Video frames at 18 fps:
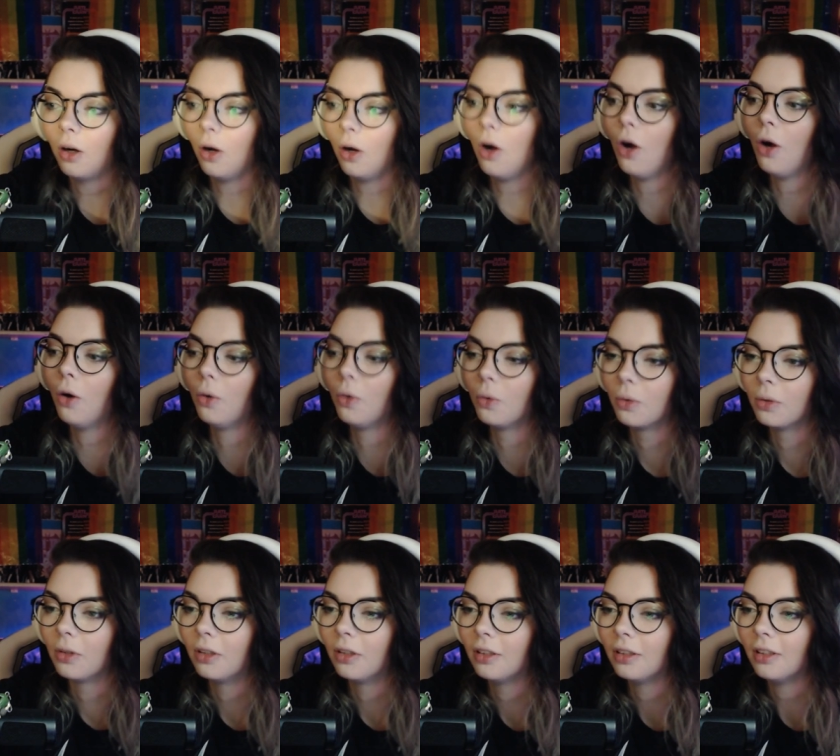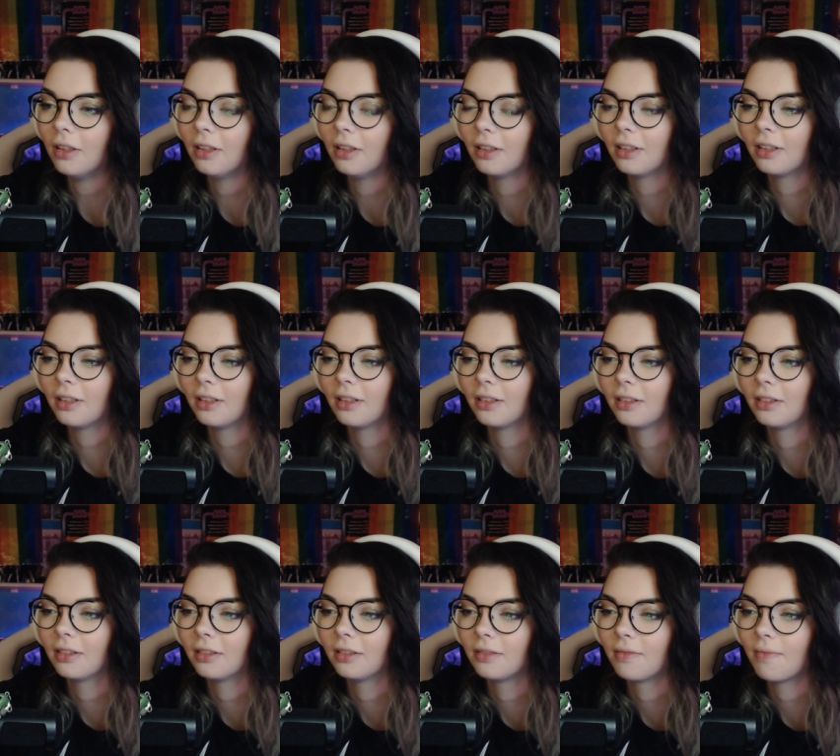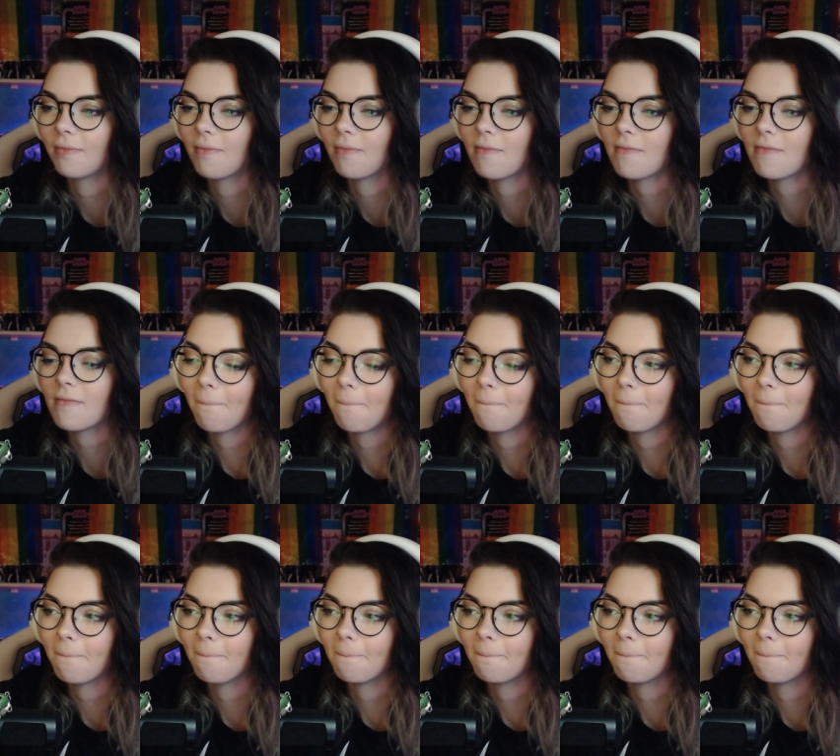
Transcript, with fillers: Oh! Again,